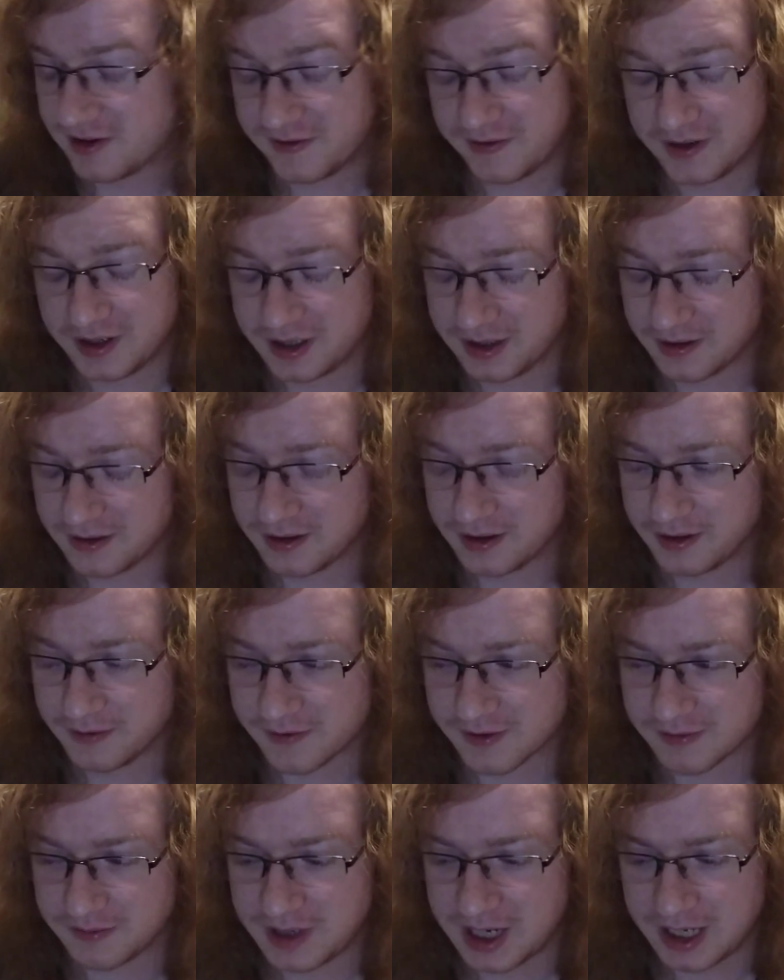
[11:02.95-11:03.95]
I can think
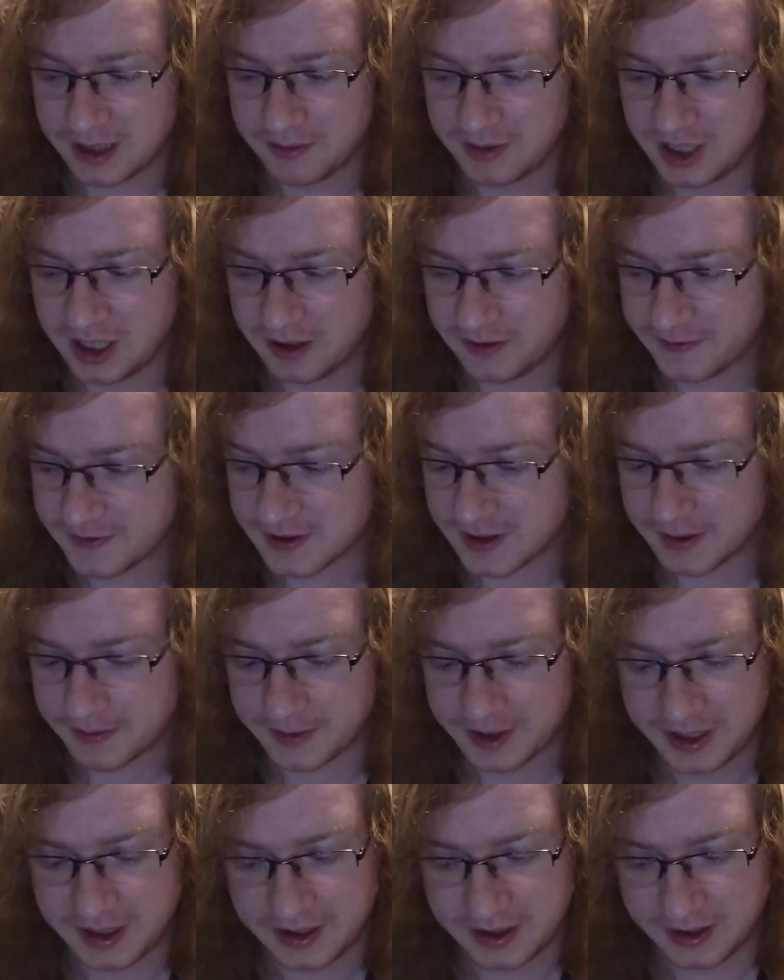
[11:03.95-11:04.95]
of some anime off the top
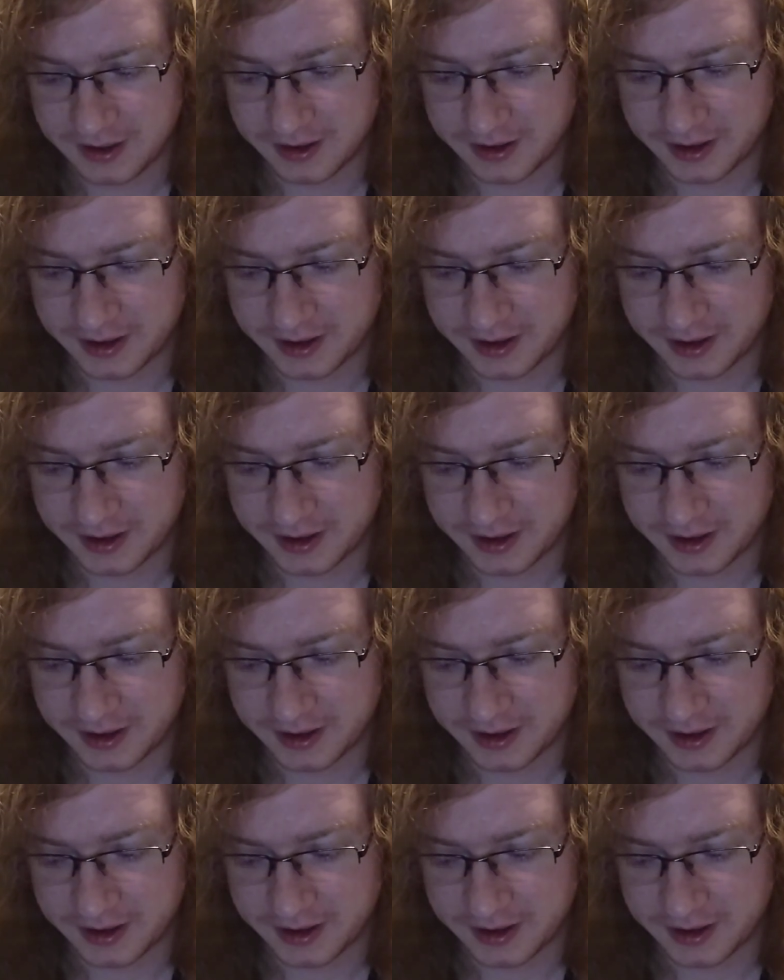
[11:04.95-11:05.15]
of my head.